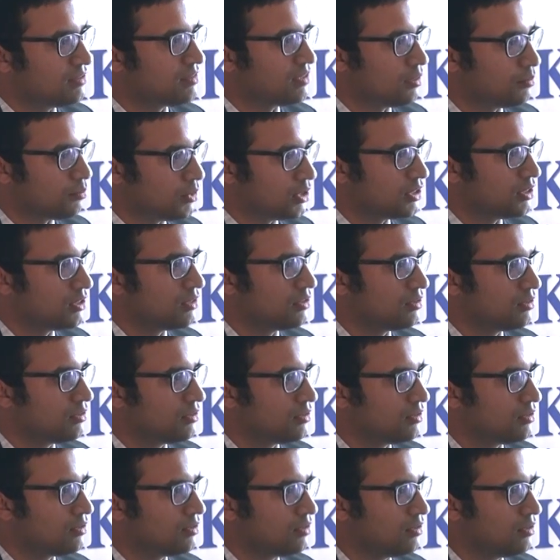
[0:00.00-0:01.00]
refined oil
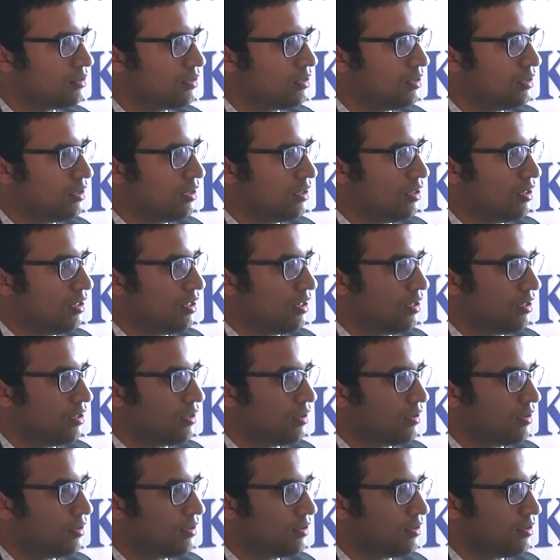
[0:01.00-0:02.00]
also. They will
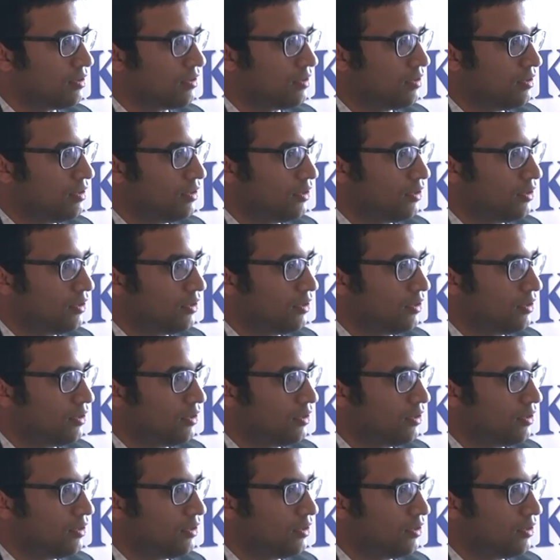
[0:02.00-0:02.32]
store.